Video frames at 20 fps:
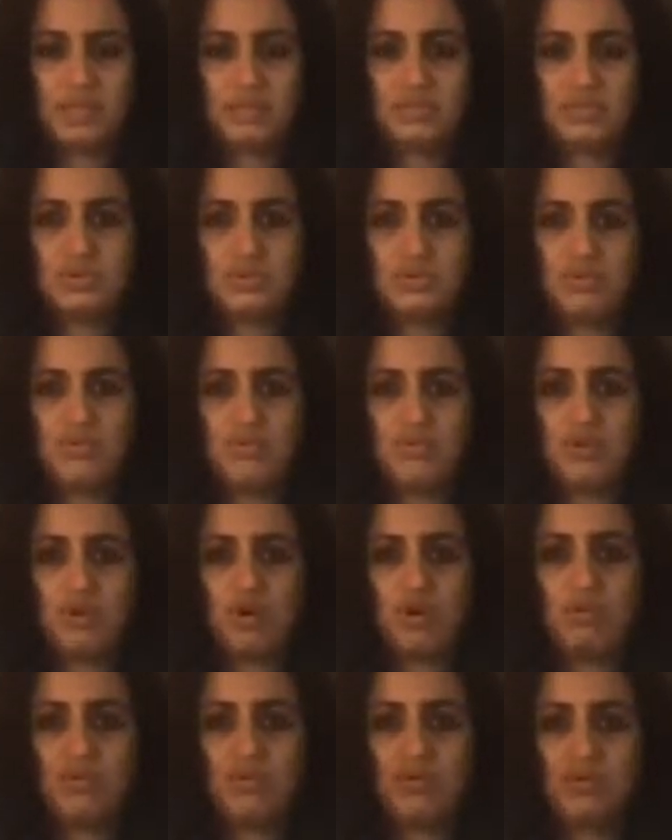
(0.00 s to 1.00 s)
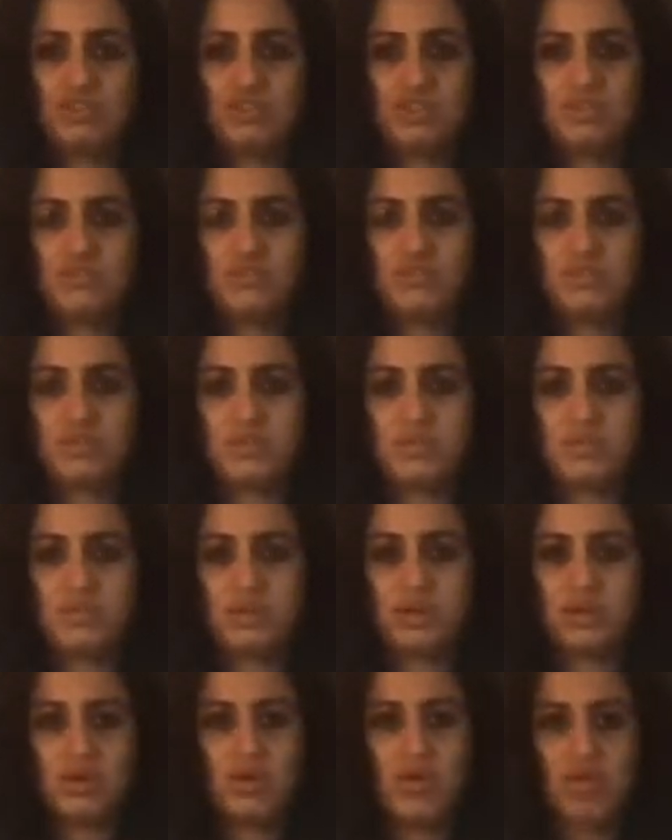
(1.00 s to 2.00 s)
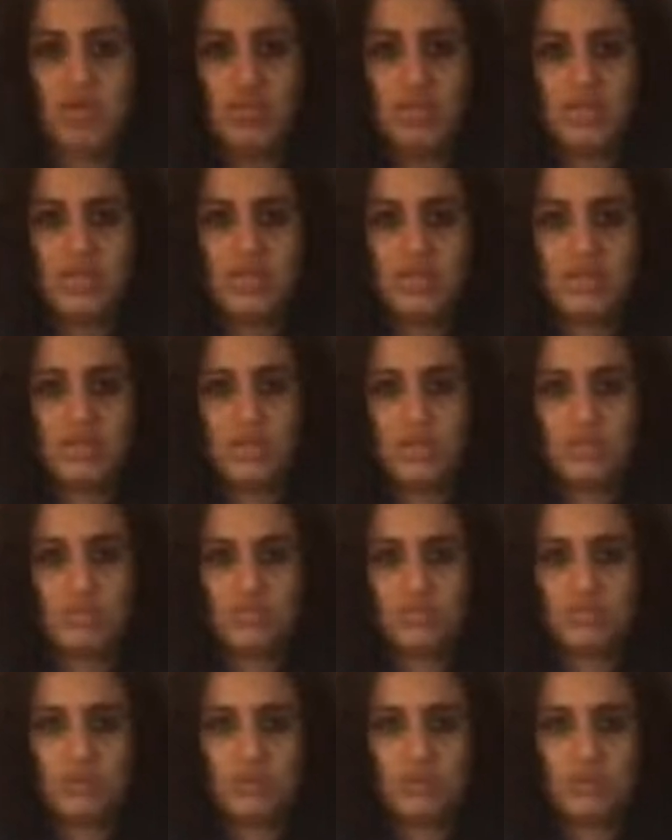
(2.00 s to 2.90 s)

So the original form is called open and close.